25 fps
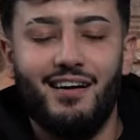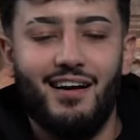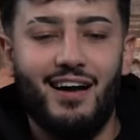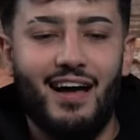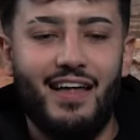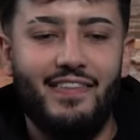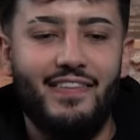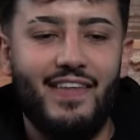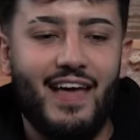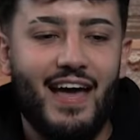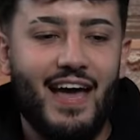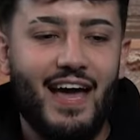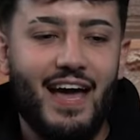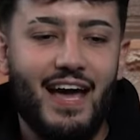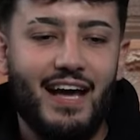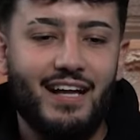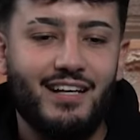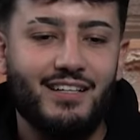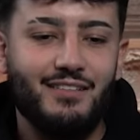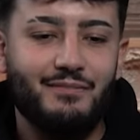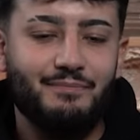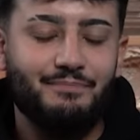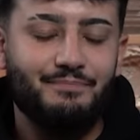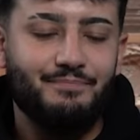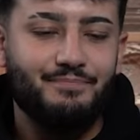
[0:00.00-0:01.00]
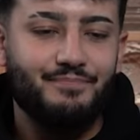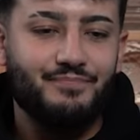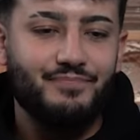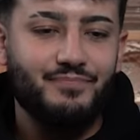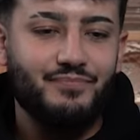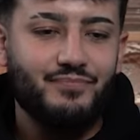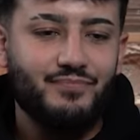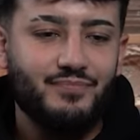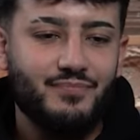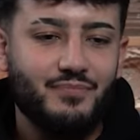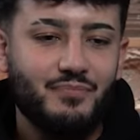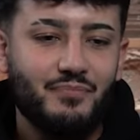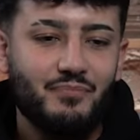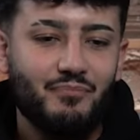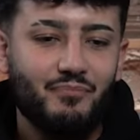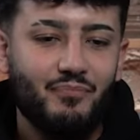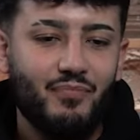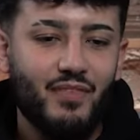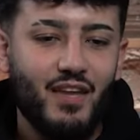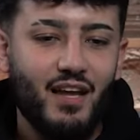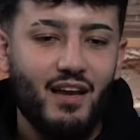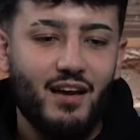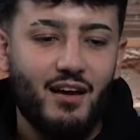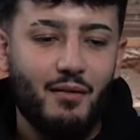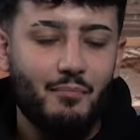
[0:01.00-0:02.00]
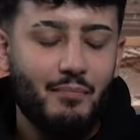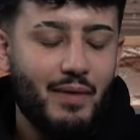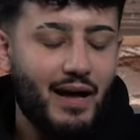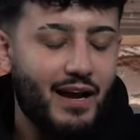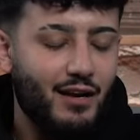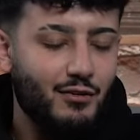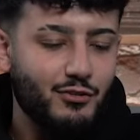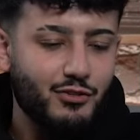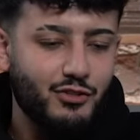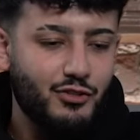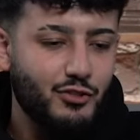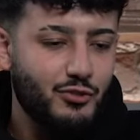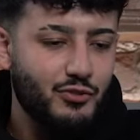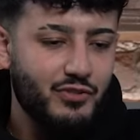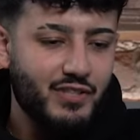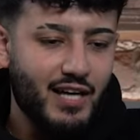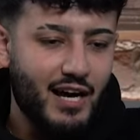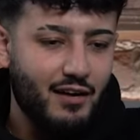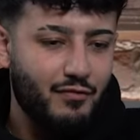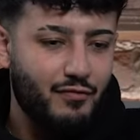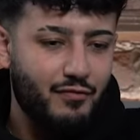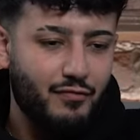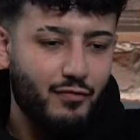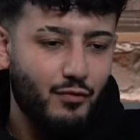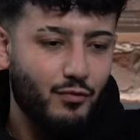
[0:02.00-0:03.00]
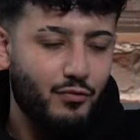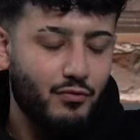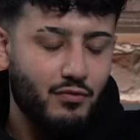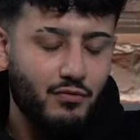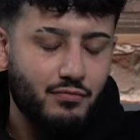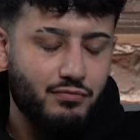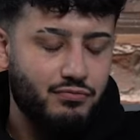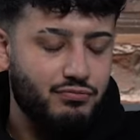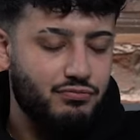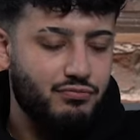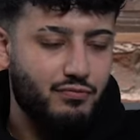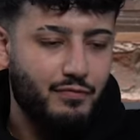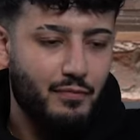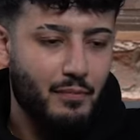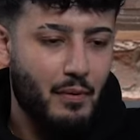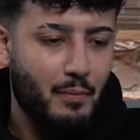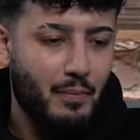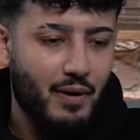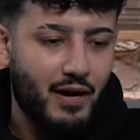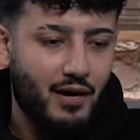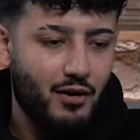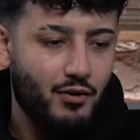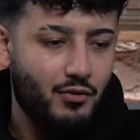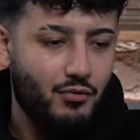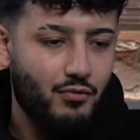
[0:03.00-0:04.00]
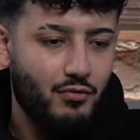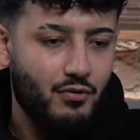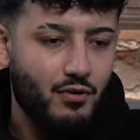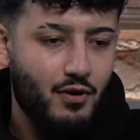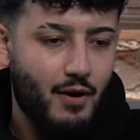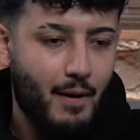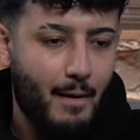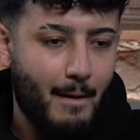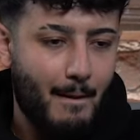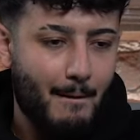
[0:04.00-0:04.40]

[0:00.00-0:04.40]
And then, man, I was doing that for, from about